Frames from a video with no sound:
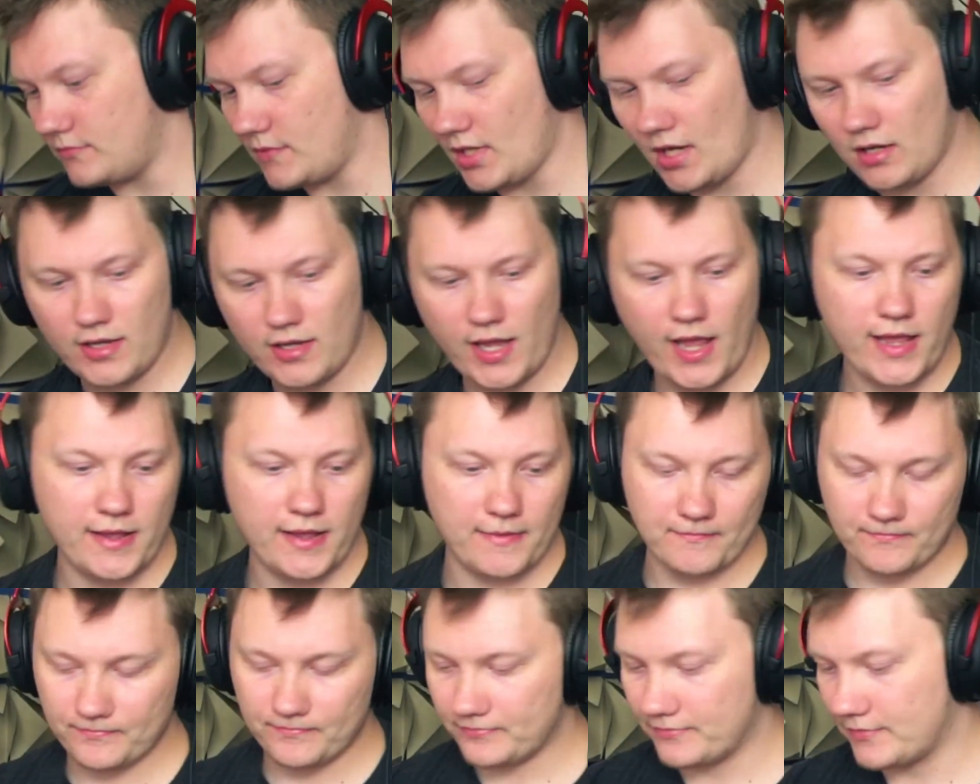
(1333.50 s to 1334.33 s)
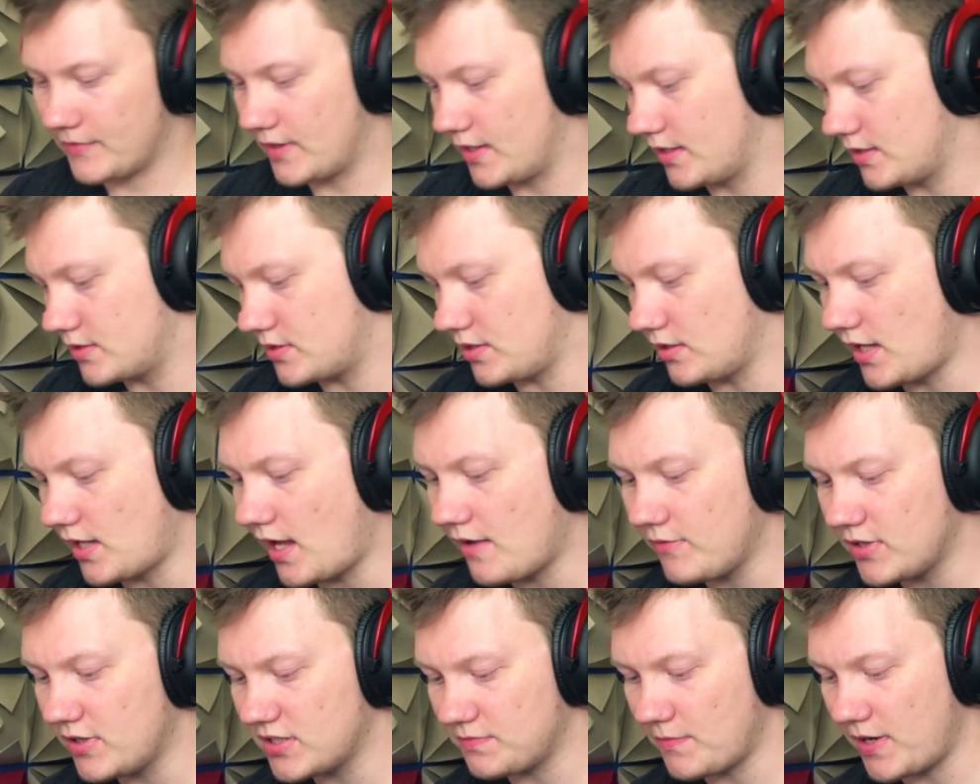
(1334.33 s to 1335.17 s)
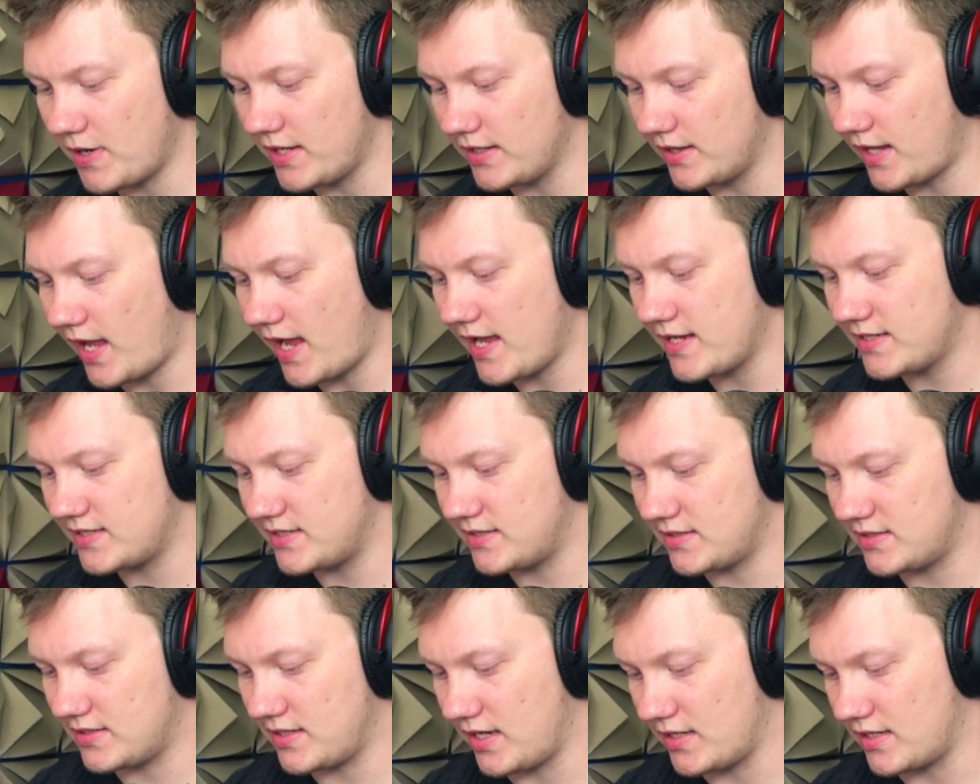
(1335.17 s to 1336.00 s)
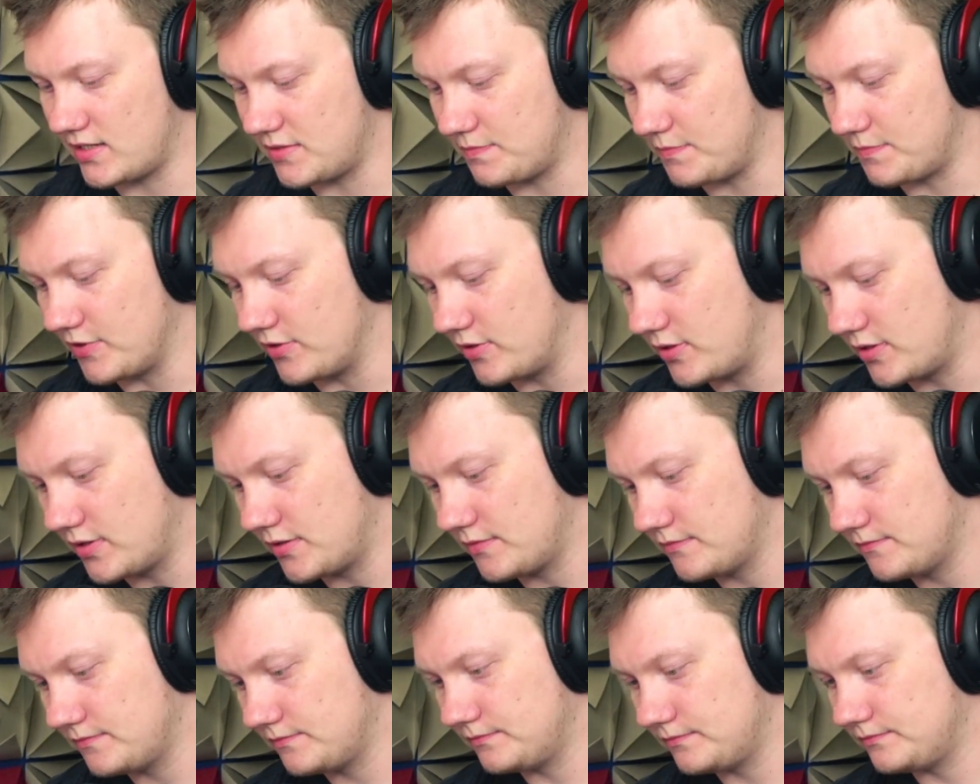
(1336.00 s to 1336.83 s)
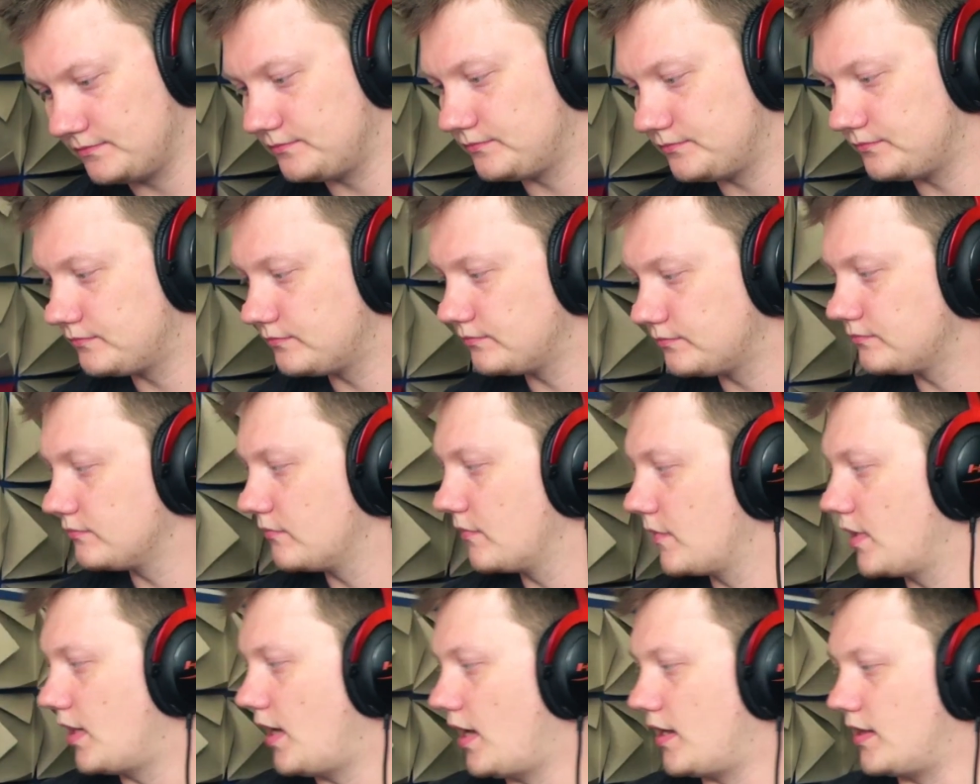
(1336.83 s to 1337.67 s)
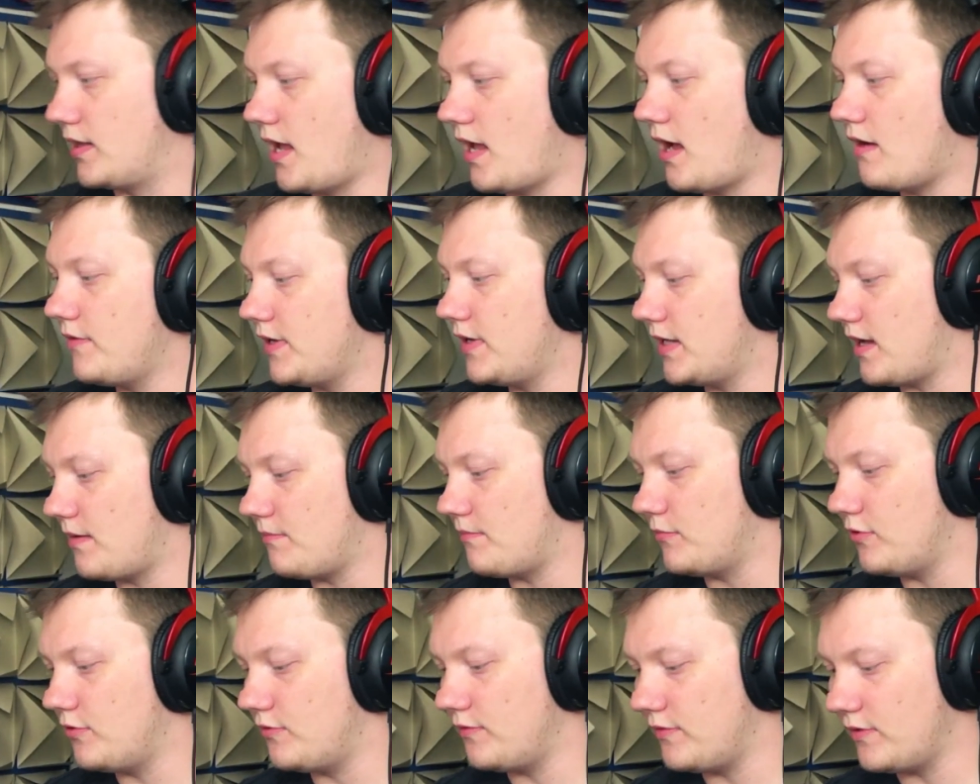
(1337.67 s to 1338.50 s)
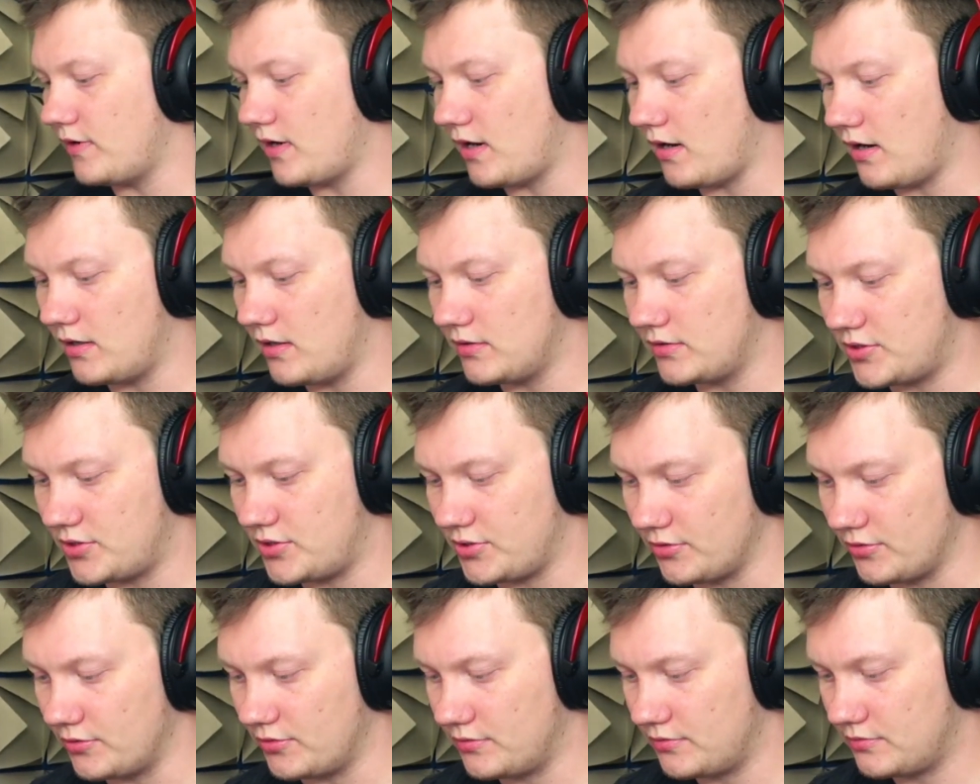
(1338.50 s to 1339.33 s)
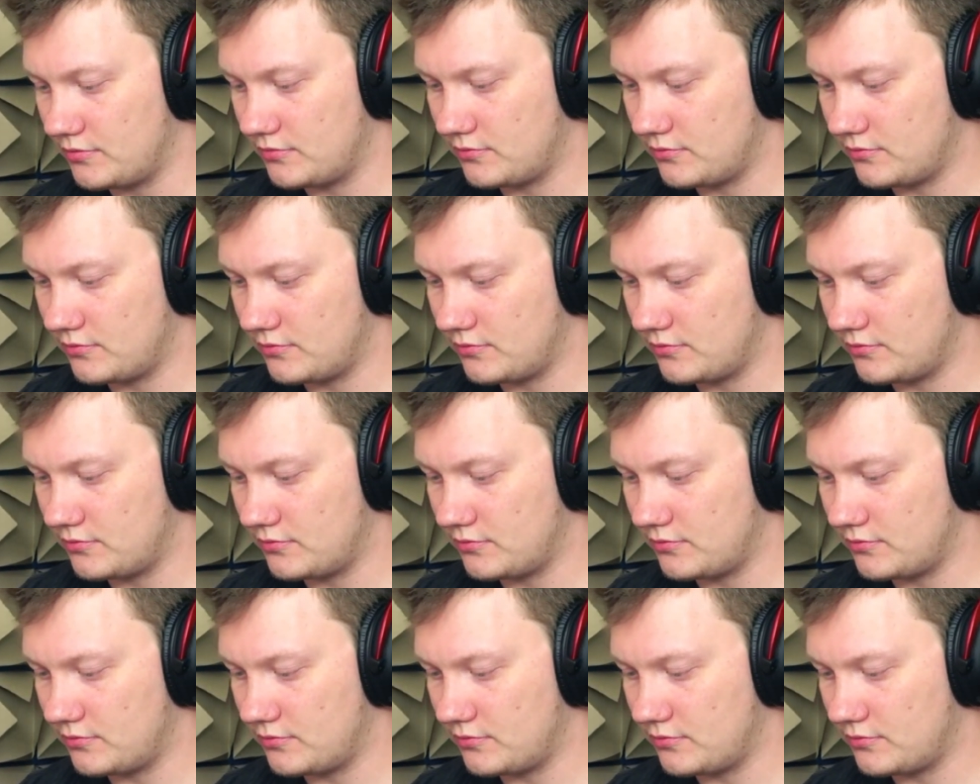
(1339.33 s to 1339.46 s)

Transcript: Okay, so that was my last sketchbook. And now we can move on to